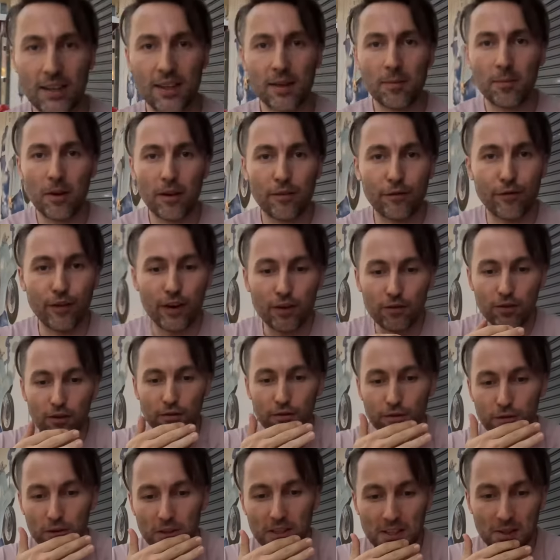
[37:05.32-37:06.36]
I think my favorite
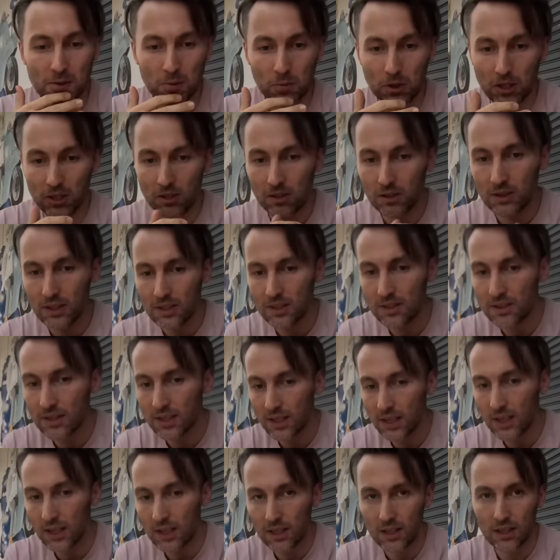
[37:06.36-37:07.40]
food in the world is
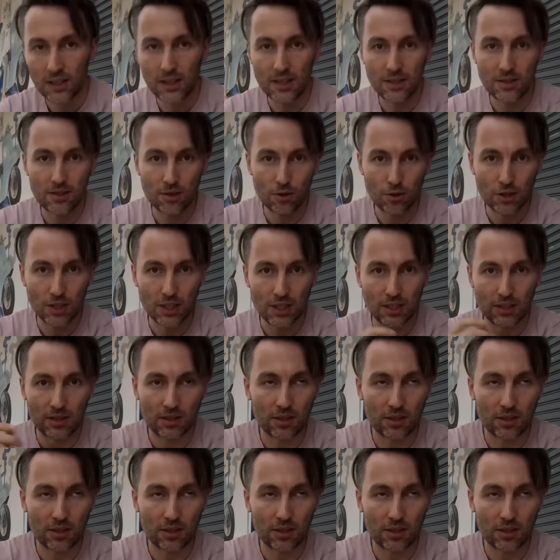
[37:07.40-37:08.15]
uh, is sushi.